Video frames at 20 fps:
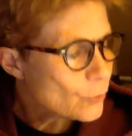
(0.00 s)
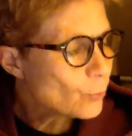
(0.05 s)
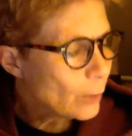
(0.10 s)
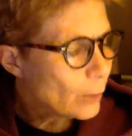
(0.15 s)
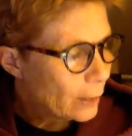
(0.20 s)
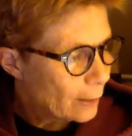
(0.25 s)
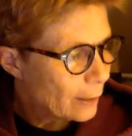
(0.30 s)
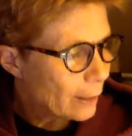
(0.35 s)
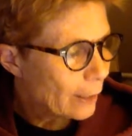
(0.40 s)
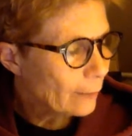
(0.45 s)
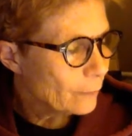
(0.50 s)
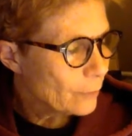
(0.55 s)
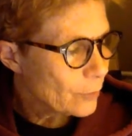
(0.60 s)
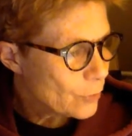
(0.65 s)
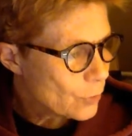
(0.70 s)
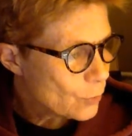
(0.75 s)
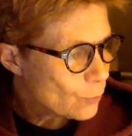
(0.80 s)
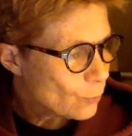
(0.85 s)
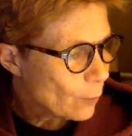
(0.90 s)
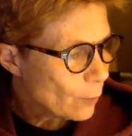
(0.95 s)
week again,
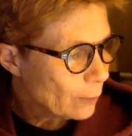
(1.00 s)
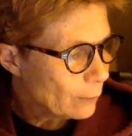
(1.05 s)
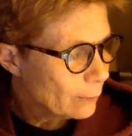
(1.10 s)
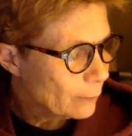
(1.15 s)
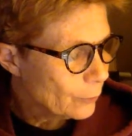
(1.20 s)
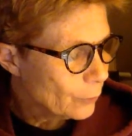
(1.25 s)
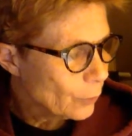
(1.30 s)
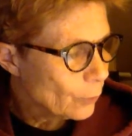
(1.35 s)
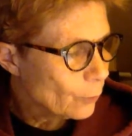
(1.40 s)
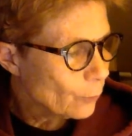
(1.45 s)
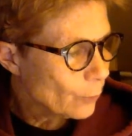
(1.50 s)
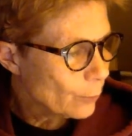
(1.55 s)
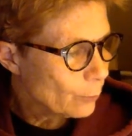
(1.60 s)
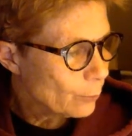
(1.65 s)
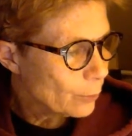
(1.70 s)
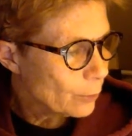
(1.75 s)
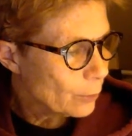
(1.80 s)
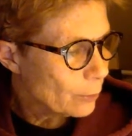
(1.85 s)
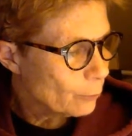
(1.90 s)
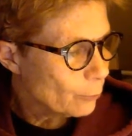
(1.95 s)
this is what we
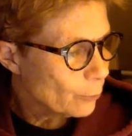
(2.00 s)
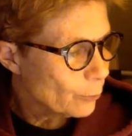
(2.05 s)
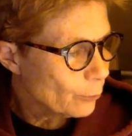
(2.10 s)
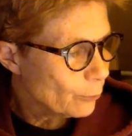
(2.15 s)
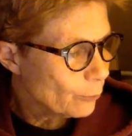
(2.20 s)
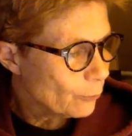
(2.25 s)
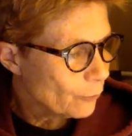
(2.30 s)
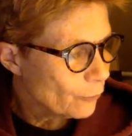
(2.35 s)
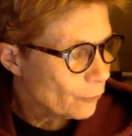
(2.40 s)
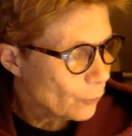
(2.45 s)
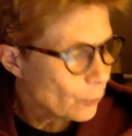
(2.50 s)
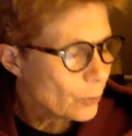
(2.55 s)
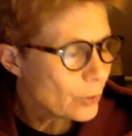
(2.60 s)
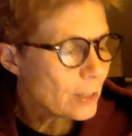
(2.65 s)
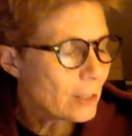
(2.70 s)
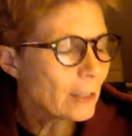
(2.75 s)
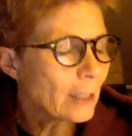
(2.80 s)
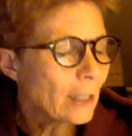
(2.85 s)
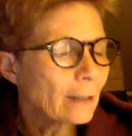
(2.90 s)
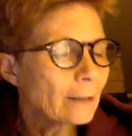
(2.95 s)
were
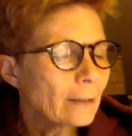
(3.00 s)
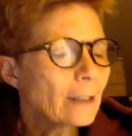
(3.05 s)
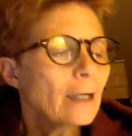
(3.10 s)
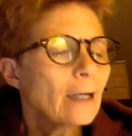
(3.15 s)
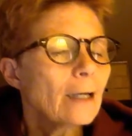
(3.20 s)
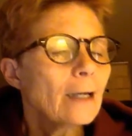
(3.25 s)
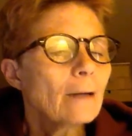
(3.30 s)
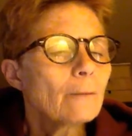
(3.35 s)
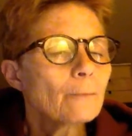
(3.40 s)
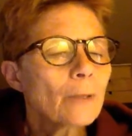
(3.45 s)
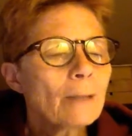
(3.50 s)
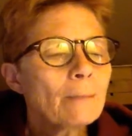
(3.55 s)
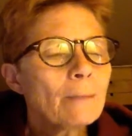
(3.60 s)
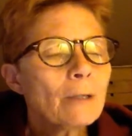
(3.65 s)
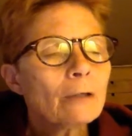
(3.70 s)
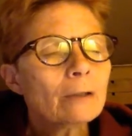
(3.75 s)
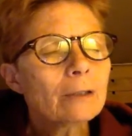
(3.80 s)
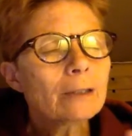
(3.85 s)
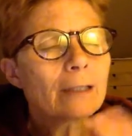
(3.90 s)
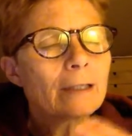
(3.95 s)
focusing on
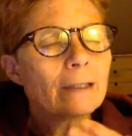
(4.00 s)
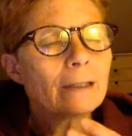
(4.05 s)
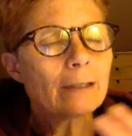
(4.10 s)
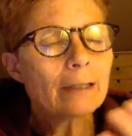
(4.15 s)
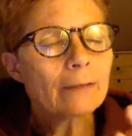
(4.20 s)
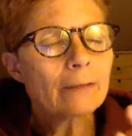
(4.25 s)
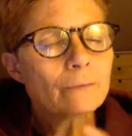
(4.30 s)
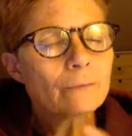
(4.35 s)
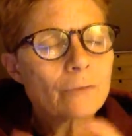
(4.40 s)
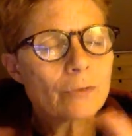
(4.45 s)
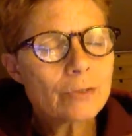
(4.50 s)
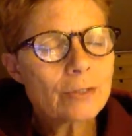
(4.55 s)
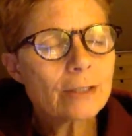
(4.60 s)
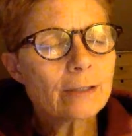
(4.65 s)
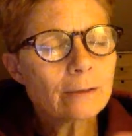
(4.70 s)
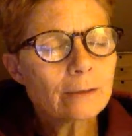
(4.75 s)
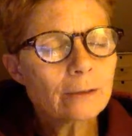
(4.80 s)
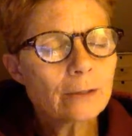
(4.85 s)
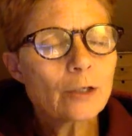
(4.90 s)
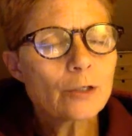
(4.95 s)
primarily in the
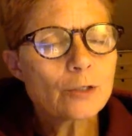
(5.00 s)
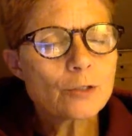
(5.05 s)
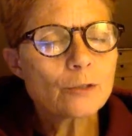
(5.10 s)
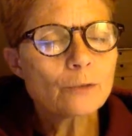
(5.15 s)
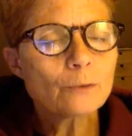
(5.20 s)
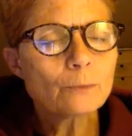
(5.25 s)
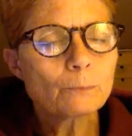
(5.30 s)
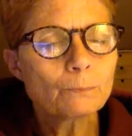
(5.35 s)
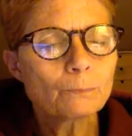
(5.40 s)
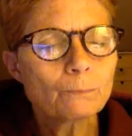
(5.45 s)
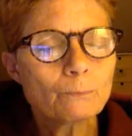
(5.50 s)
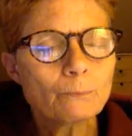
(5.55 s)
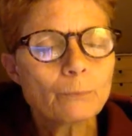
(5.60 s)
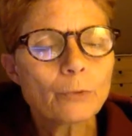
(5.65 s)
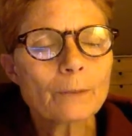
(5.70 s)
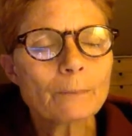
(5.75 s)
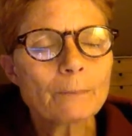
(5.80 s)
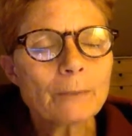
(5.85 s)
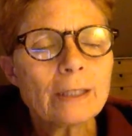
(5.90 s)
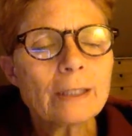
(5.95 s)
Siegel and Hartzell
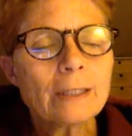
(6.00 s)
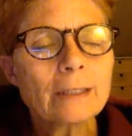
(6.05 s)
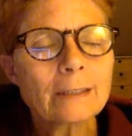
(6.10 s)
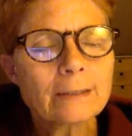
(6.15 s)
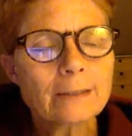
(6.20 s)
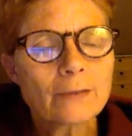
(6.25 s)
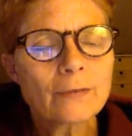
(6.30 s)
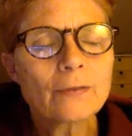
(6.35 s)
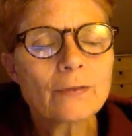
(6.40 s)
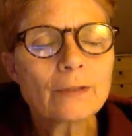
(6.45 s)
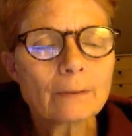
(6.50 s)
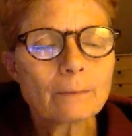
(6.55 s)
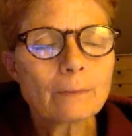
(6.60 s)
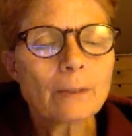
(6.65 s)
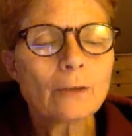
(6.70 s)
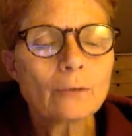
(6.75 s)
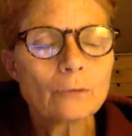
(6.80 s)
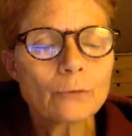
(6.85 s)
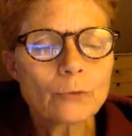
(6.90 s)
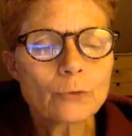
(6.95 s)
book, beginning to think
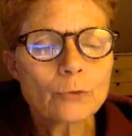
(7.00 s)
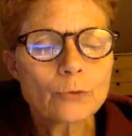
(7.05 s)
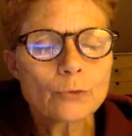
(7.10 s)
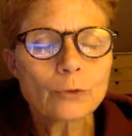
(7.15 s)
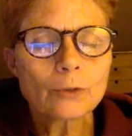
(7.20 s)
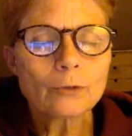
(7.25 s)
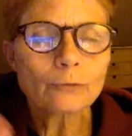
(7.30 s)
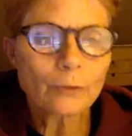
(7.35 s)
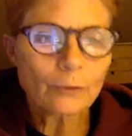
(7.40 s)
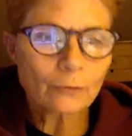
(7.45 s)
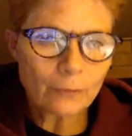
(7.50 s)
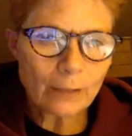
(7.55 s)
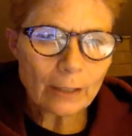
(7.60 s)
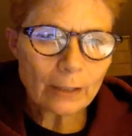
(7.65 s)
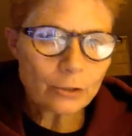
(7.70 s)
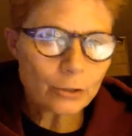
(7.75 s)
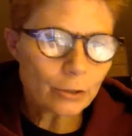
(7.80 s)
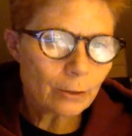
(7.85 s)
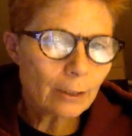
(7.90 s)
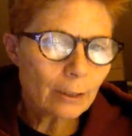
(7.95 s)
about sort of
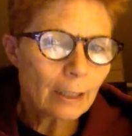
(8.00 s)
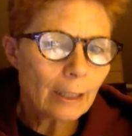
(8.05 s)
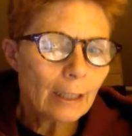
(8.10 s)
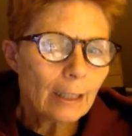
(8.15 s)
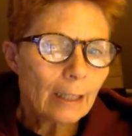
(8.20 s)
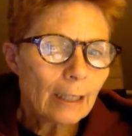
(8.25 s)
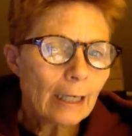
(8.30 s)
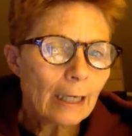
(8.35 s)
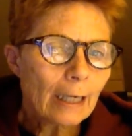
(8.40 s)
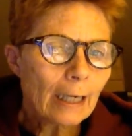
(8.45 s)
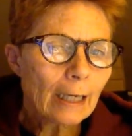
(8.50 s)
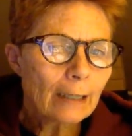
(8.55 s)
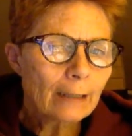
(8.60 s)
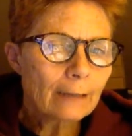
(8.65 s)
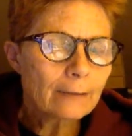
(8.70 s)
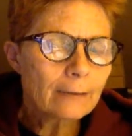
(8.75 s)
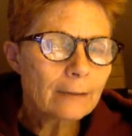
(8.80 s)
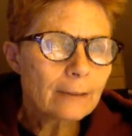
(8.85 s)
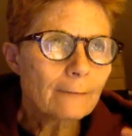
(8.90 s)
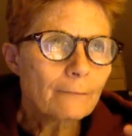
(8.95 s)
reflection
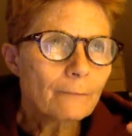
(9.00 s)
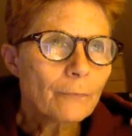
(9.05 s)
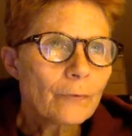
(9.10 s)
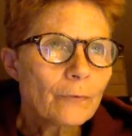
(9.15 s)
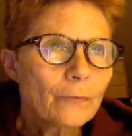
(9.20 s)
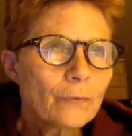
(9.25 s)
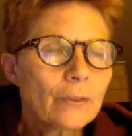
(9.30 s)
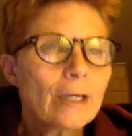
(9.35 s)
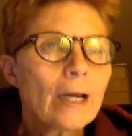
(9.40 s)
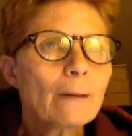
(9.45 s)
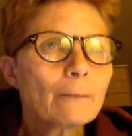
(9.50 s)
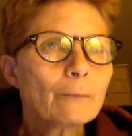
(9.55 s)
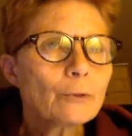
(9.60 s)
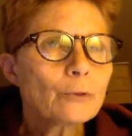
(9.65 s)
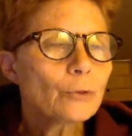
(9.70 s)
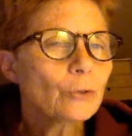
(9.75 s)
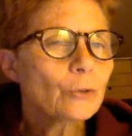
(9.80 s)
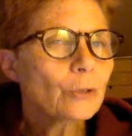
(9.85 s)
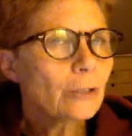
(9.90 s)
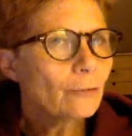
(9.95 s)
and the
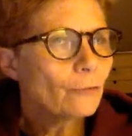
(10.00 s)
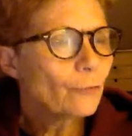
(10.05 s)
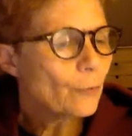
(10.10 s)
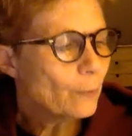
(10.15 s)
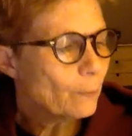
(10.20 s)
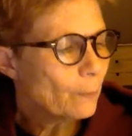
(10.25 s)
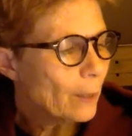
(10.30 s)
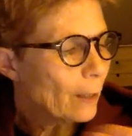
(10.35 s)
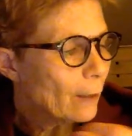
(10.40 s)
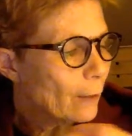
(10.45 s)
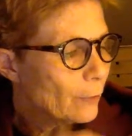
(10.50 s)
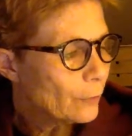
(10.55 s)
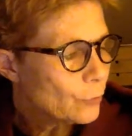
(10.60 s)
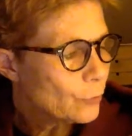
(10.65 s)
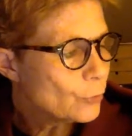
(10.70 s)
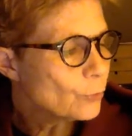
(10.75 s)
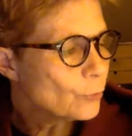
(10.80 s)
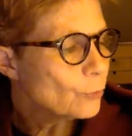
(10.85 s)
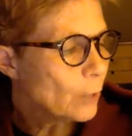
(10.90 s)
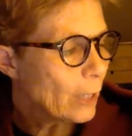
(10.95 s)
opportunity for the parent
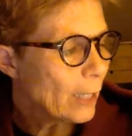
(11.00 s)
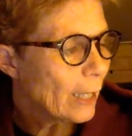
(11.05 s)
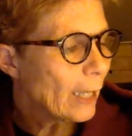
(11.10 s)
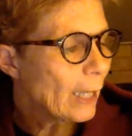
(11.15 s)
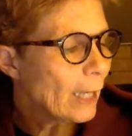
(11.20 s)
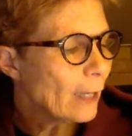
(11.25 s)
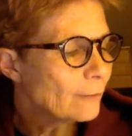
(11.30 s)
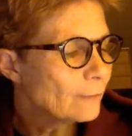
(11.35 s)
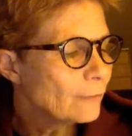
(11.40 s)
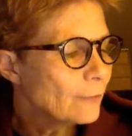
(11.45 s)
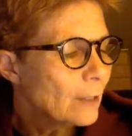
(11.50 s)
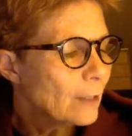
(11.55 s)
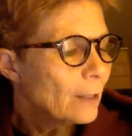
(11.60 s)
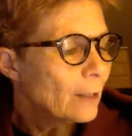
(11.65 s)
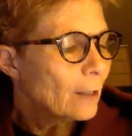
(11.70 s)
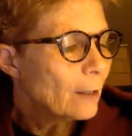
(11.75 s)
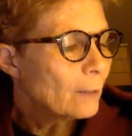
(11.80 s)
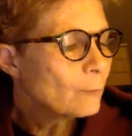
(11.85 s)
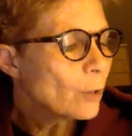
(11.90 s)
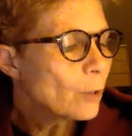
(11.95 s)
to have
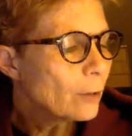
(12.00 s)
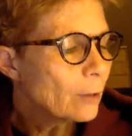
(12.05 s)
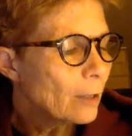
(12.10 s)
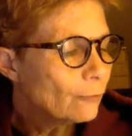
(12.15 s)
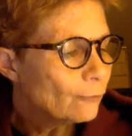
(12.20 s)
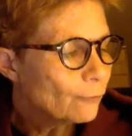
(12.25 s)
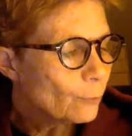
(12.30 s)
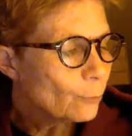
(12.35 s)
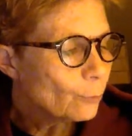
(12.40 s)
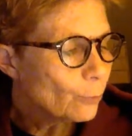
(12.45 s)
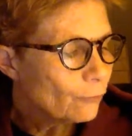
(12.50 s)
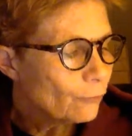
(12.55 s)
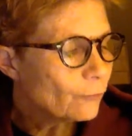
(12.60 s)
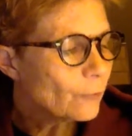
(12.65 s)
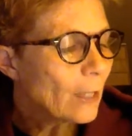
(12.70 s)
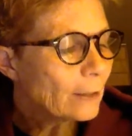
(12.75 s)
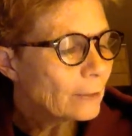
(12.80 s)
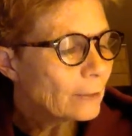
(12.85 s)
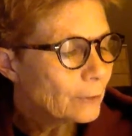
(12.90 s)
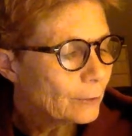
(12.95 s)
a more
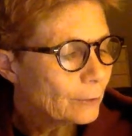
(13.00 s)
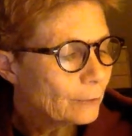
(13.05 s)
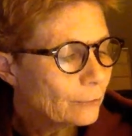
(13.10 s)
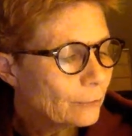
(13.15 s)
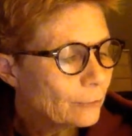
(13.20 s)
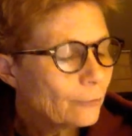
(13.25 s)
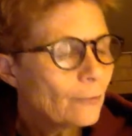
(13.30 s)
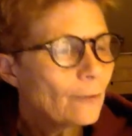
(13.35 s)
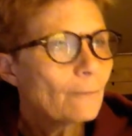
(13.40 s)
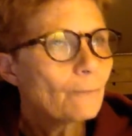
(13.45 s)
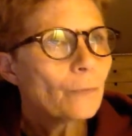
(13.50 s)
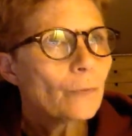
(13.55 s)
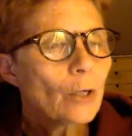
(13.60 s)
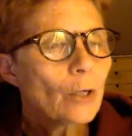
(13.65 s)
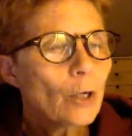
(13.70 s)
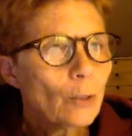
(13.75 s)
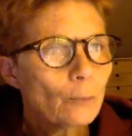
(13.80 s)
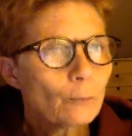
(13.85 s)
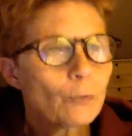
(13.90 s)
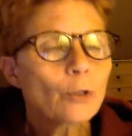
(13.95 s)
reflective
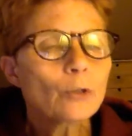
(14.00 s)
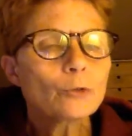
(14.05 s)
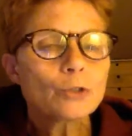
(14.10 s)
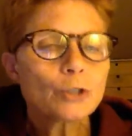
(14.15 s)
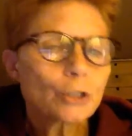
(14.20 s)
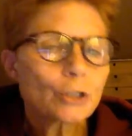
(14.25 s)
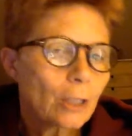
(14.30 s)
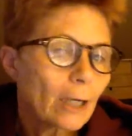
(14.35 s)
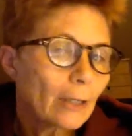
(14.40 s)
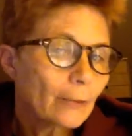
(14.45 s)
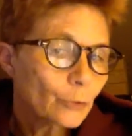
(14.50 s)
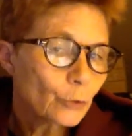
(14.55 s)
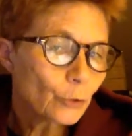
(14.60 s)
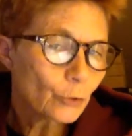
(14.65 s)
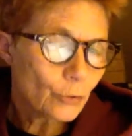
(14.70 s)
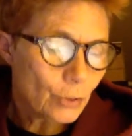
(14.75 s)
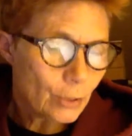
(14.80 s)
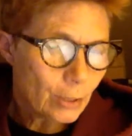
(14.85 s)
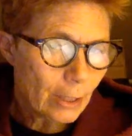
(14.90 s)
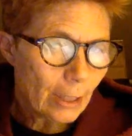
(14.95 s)
approach to
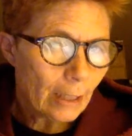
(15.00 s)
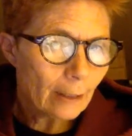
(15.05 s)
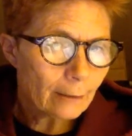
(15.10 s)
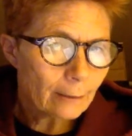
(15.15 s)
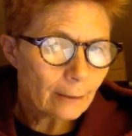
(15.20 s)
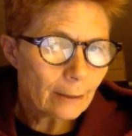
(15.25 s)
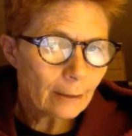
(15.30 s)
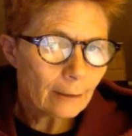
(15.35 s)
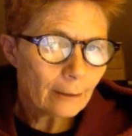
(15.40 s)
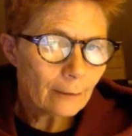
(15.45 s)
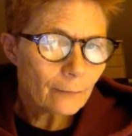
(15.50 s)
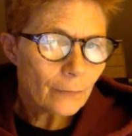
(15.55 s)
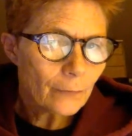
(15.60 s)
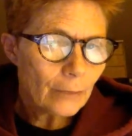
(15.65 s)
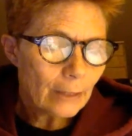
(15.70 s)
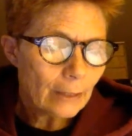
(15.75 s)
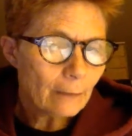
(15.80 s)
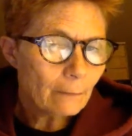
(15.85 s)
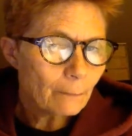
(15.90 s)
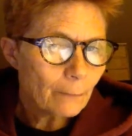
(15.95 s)
understanding
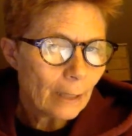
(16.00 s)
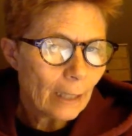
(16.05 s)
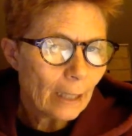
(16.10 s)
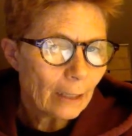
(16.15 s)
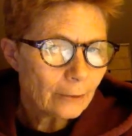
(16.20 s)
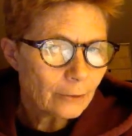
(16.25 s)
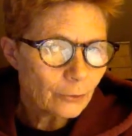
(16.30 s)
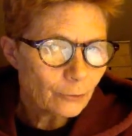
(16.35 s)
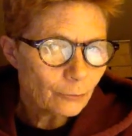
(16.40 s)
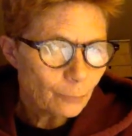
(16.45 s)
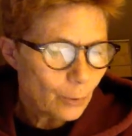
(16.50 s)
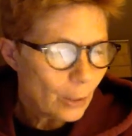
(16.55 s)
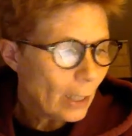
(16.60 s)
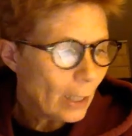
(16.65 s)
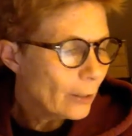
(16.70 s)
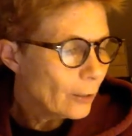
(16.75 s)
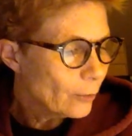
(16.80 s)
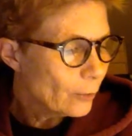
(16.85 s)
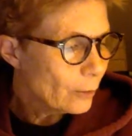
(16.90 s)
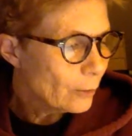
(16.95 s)
the impact of
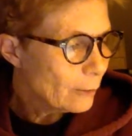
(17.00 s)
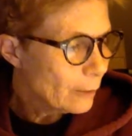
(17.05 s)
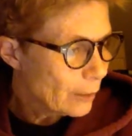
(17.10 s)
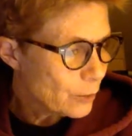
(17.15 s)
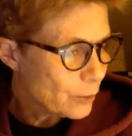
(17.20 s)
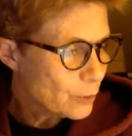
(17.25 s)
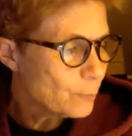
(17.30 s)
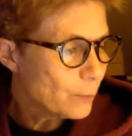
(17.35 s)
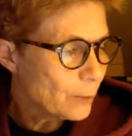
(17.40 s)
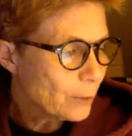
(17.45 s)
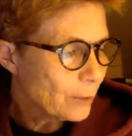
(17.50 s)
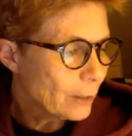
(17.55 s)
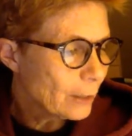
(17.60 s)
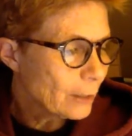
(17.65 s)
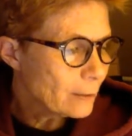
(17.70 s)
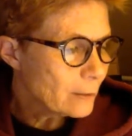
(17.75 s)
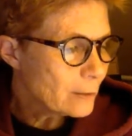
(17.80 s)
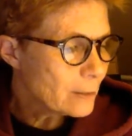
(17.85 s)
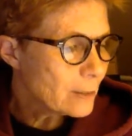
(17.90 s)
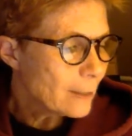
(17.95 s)
prior
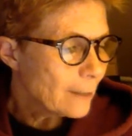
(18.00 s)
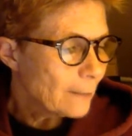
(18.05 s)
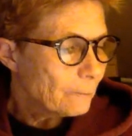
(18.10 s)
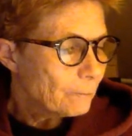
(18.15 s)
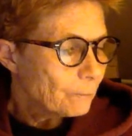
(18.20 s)
experience